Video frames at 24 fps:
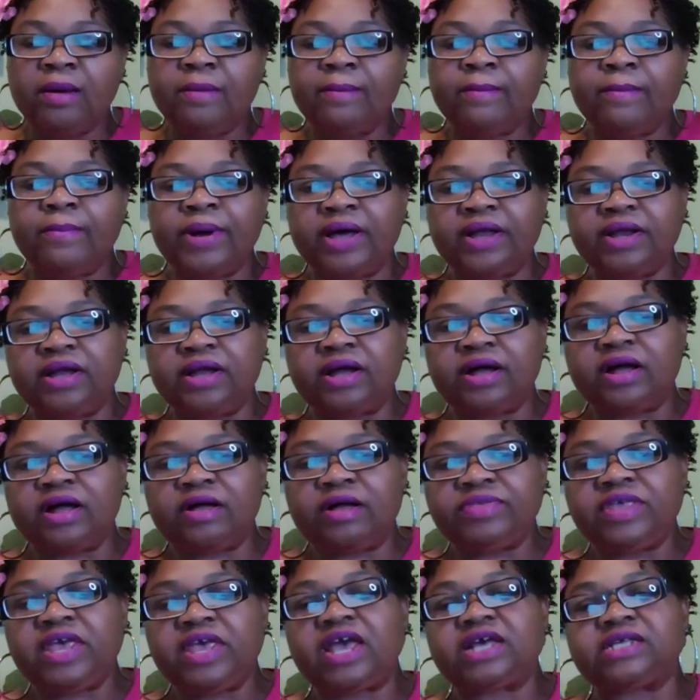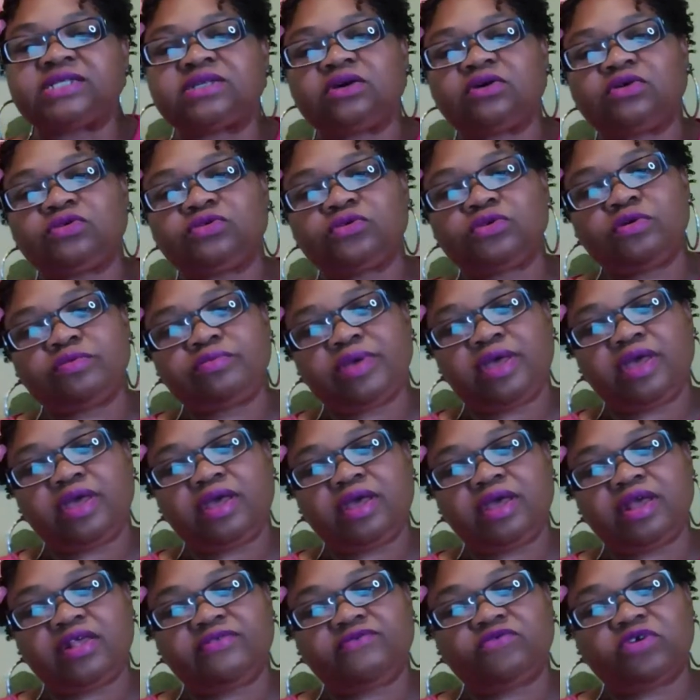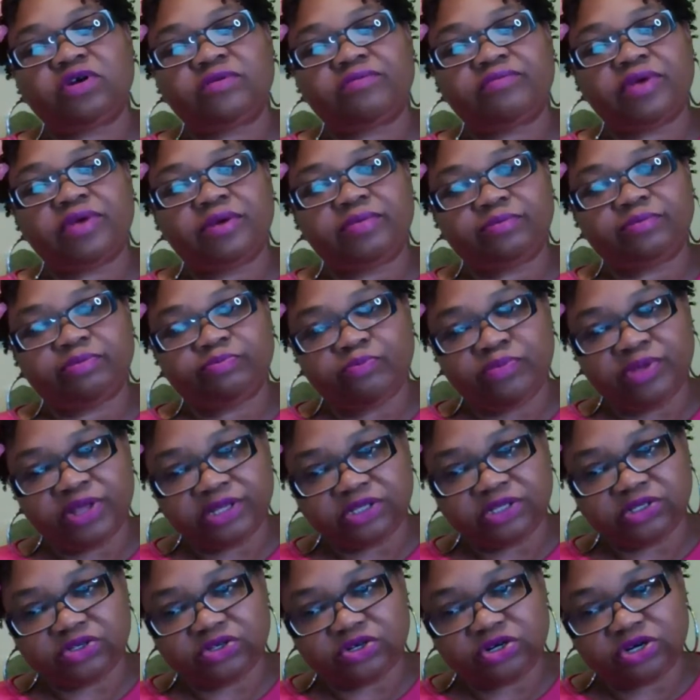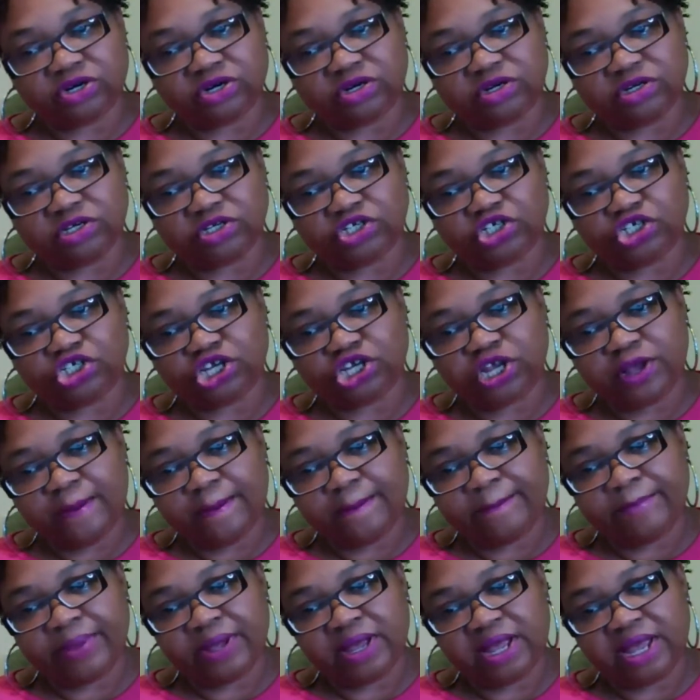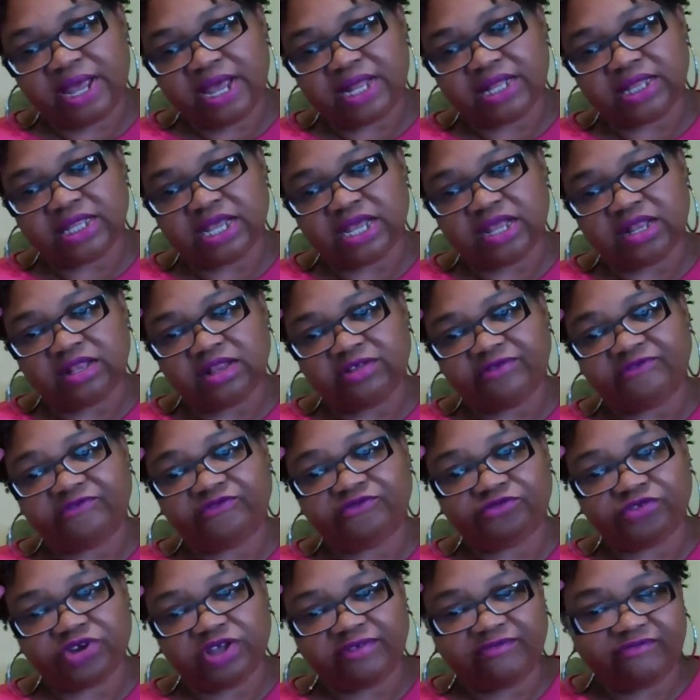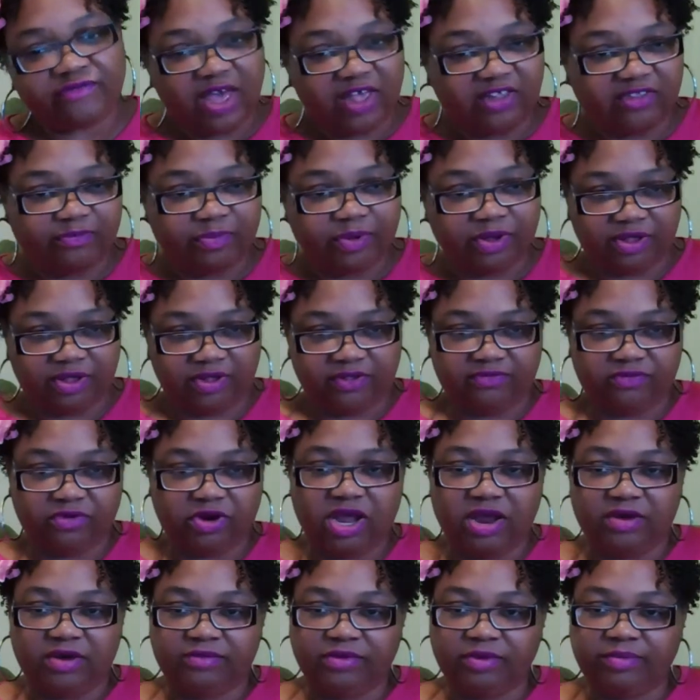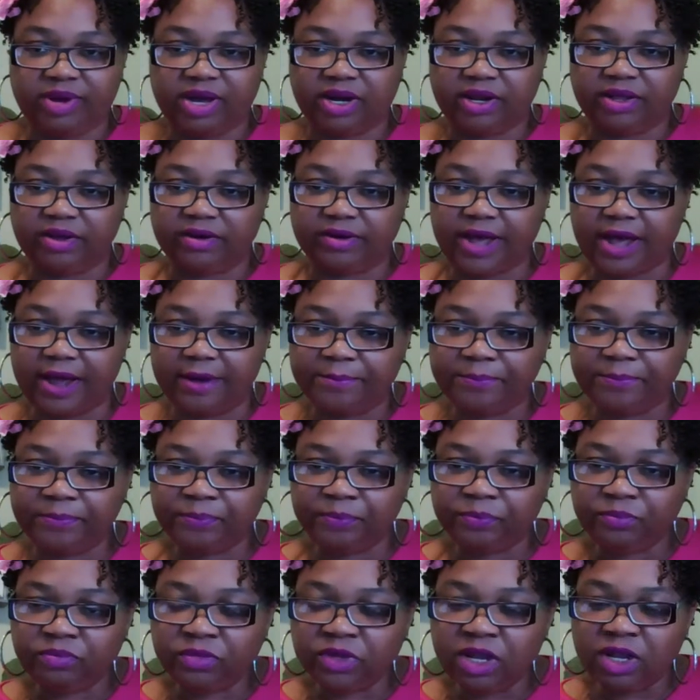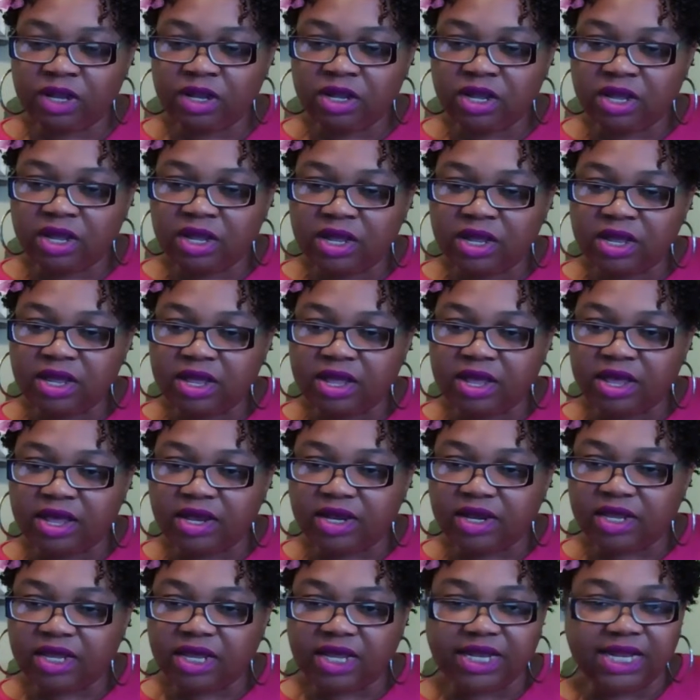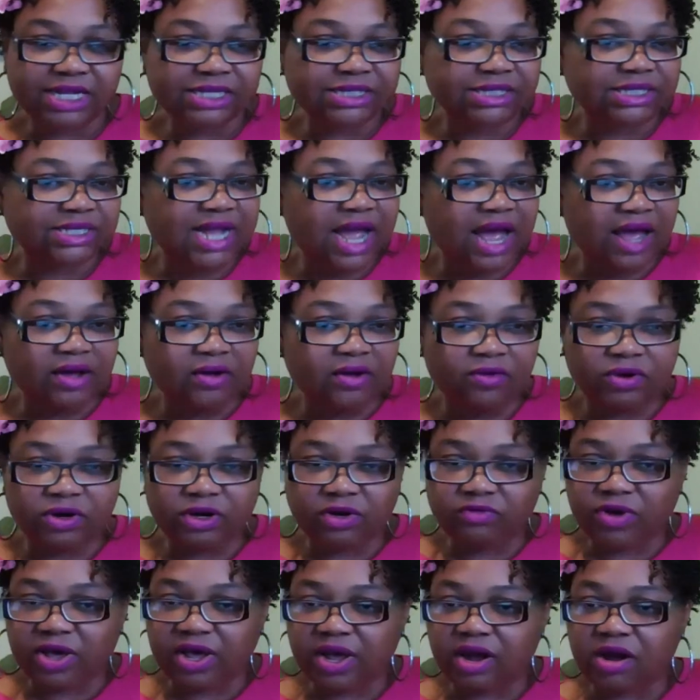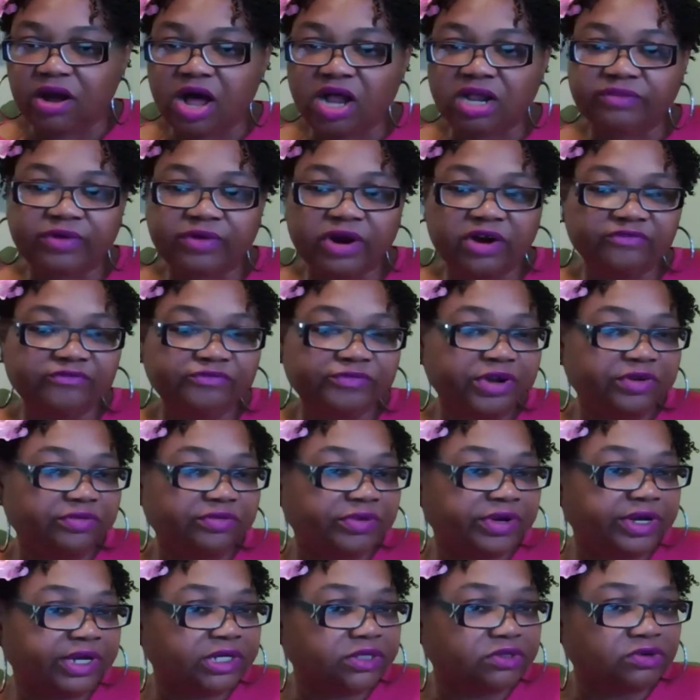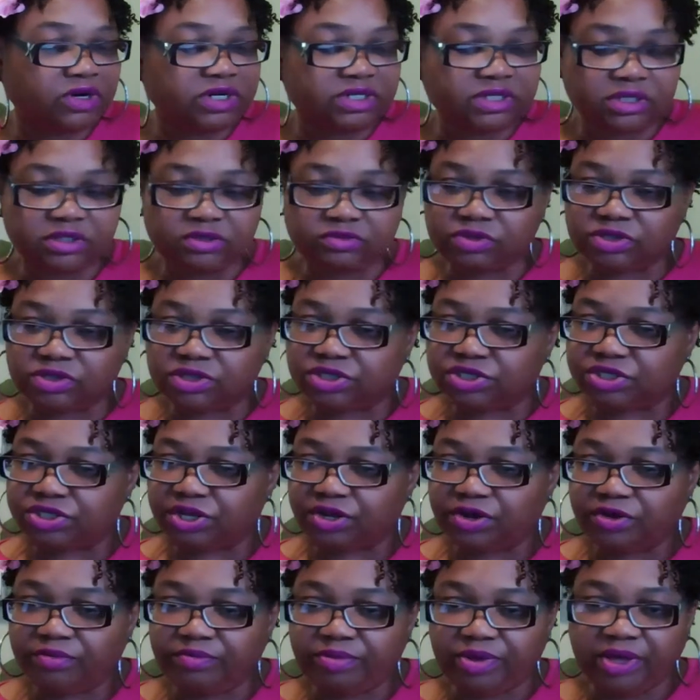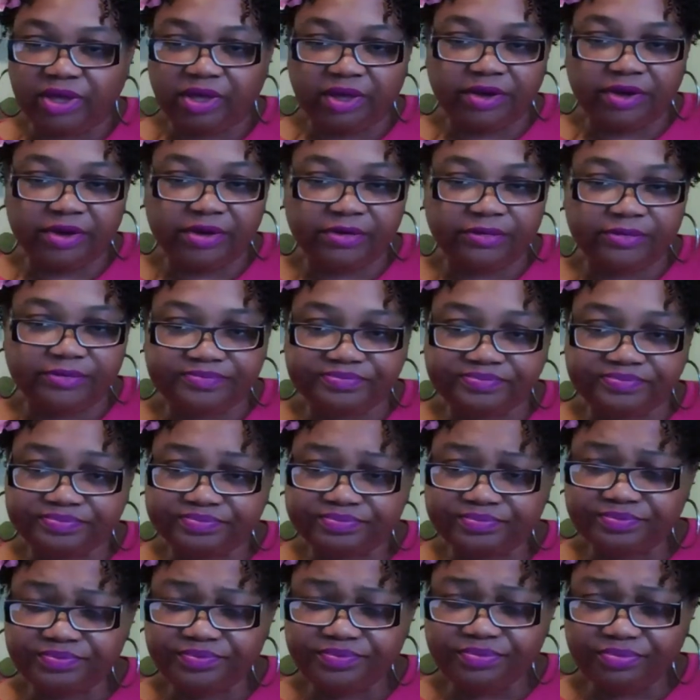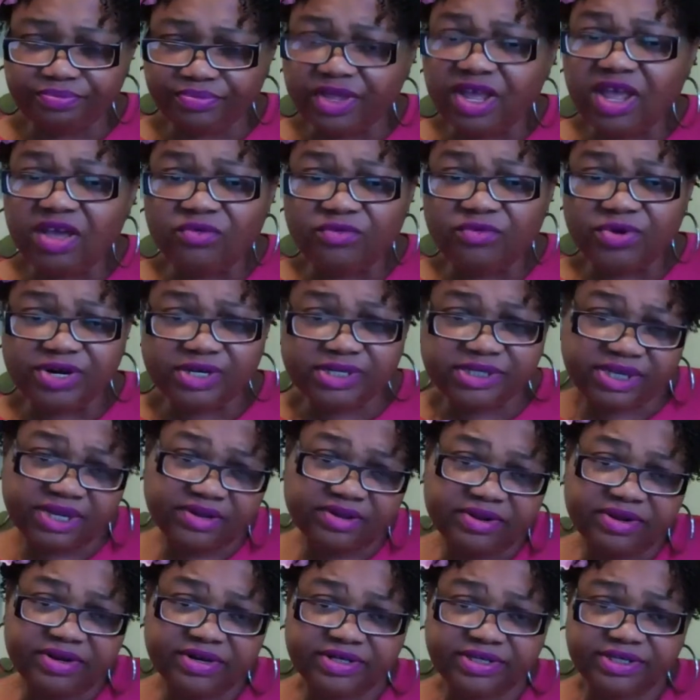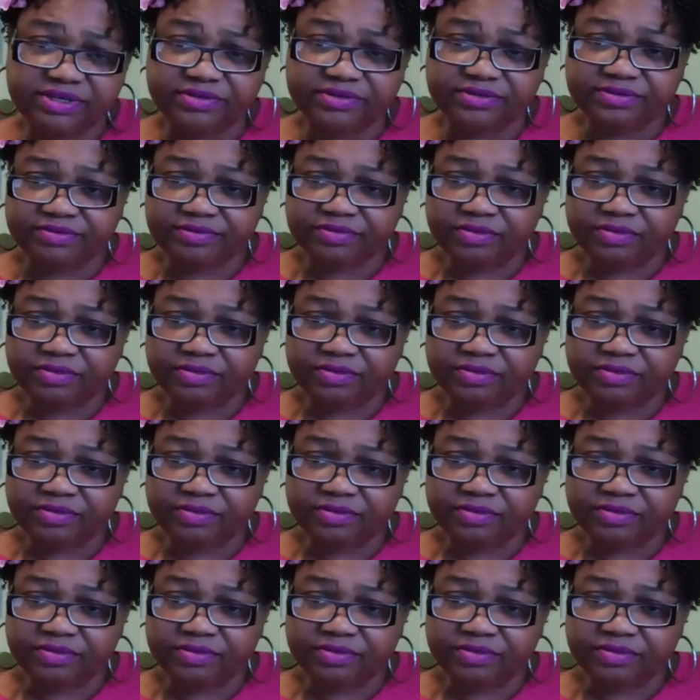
But um, yeah, so GroupMe is for mentorship, and then the free Facebook is for everybody. Okay. And again, that's not going away. All of our free resources will still be here. And we're still here too.